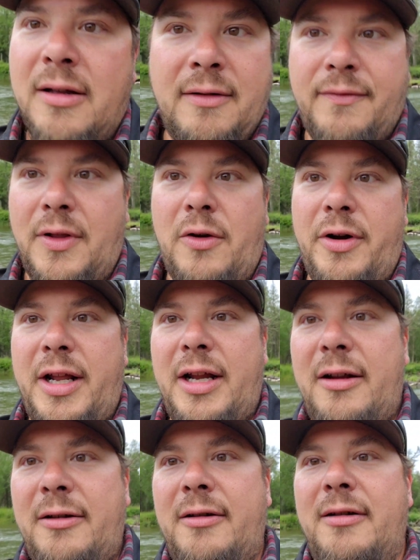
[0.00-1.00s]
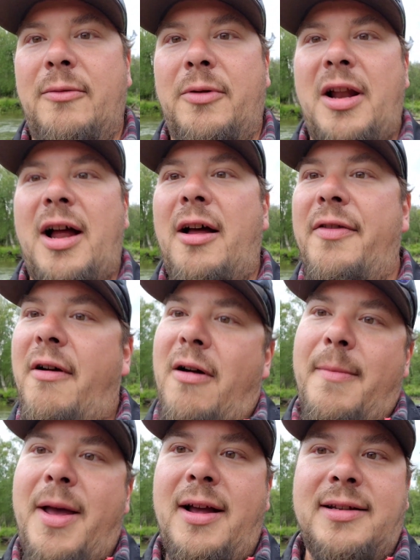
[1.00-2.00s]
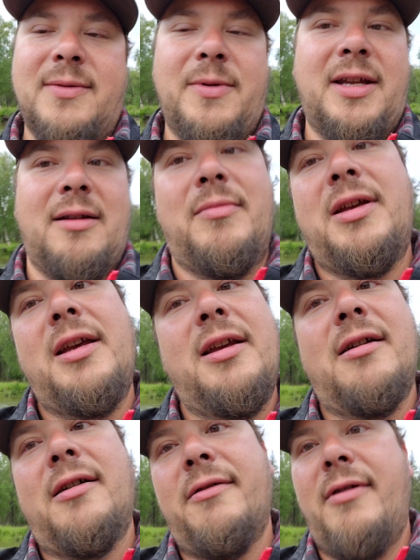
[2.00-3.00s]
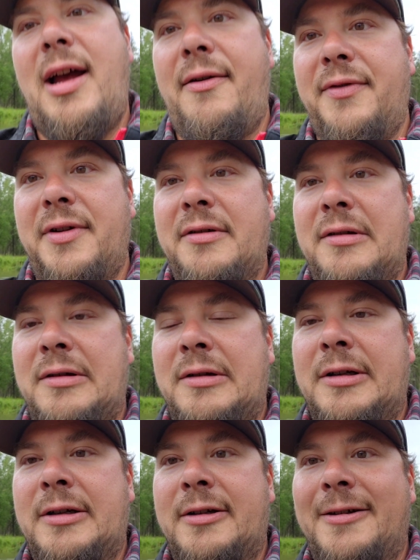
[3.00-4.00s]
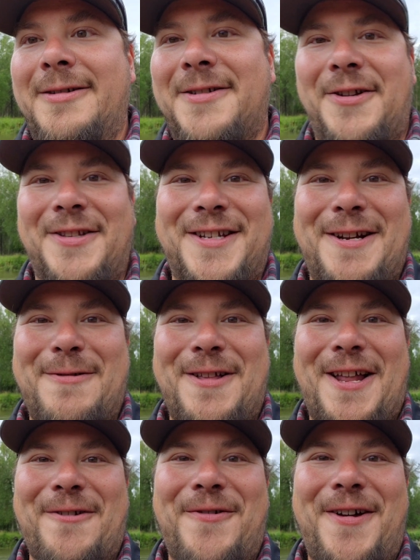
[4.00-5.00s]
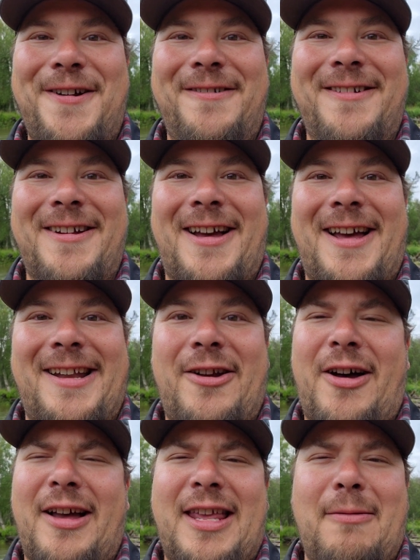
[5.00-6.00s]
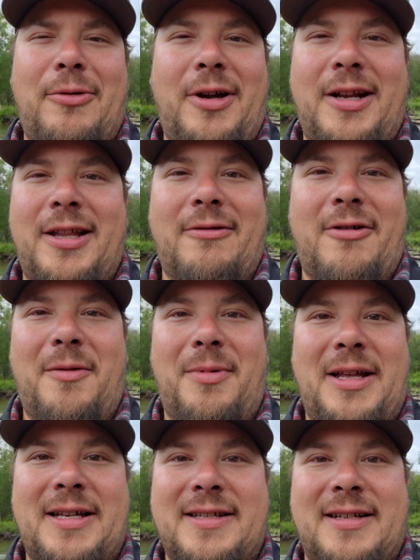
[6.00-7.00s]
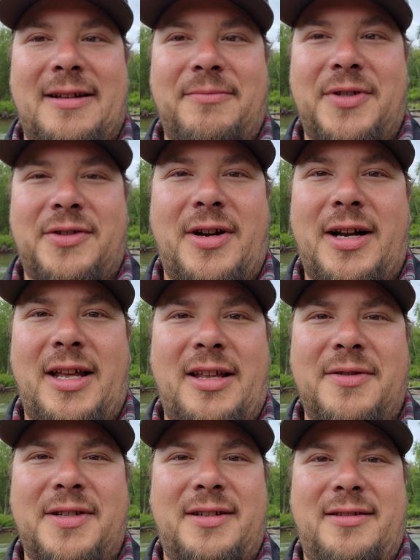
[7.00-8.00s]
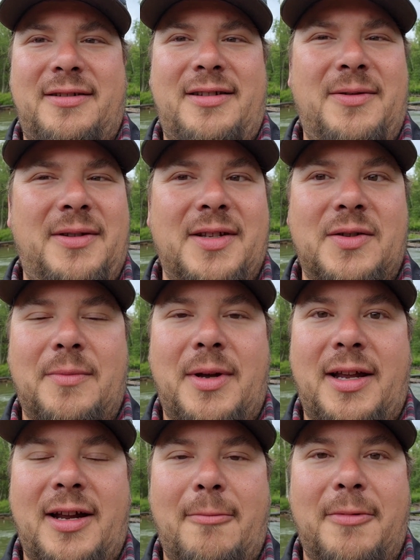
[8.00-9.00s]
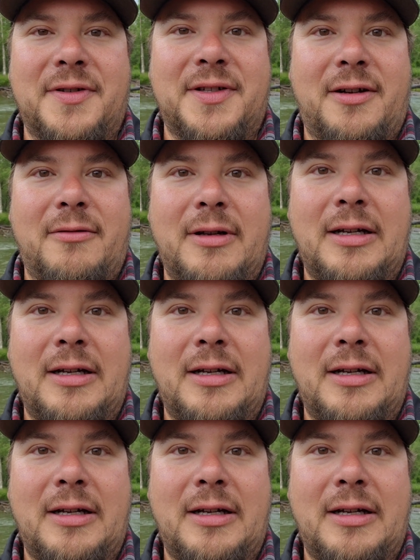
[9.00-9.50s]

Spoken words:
floating. We're not on the RMAX, so we can be on the raft. So it's going to be a lot of fun. I know I keep looking in the wrong place, and I'm just trying to get used to doing this with my camera. So,